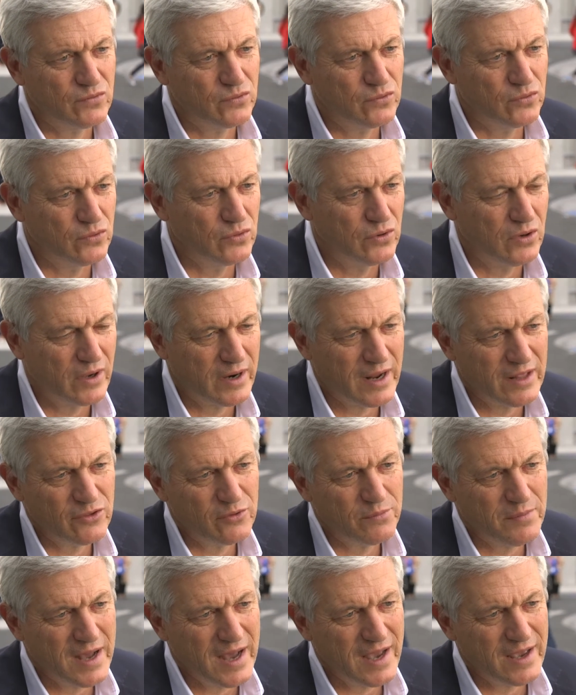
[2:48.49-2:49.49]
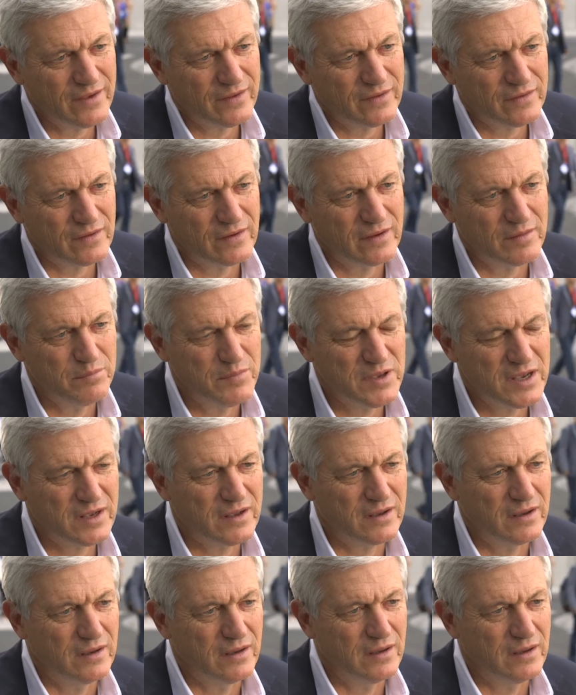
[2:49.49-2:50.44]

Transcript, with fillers: two randomized uh, big